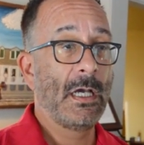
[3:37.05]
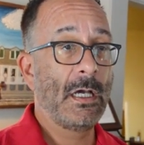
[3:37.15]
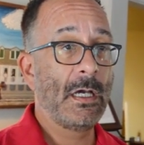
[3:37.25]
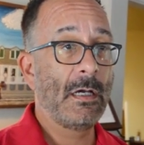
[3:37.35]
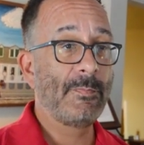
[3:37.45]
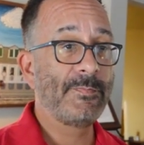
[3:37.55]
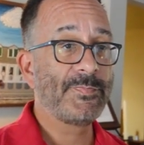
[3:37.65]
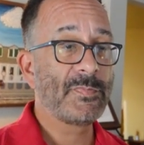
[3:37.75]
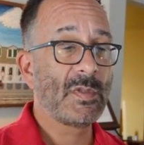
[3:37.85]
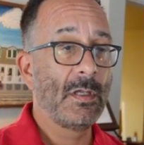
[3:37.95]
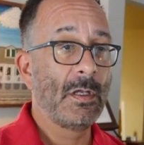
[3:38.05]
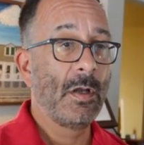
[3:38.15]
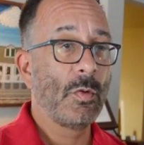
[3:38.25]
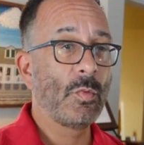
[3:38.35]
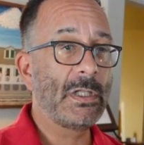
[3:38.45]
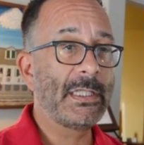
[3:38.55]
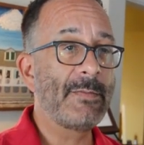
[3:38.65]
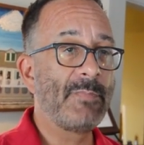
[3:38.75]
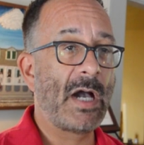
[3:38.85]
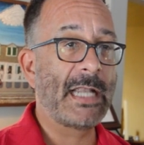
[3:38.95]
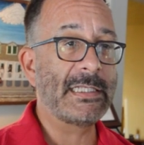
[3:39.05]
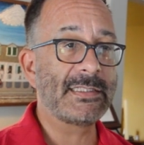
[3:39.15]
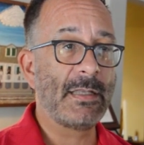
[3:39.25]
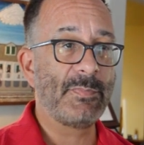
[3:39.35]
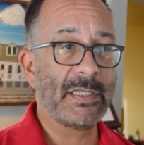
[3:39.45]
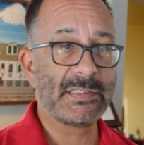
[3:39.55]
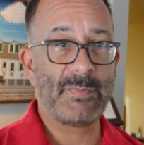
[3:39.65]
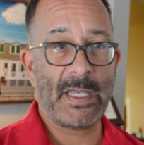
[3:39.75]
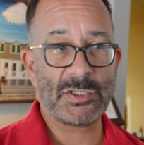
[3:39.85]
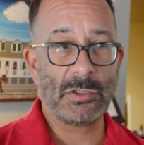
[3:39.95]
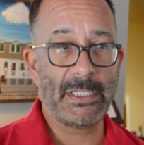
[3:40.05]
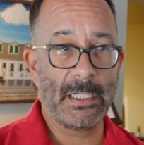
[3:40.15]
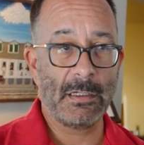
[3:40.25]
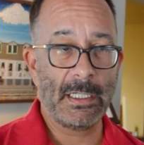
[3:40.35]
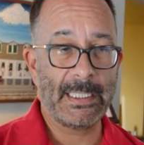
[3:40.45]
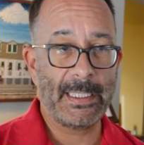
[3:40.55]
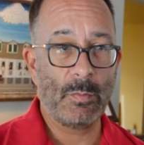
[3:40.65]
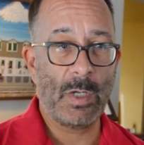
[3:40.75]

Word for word: um, really embodies something special here in Key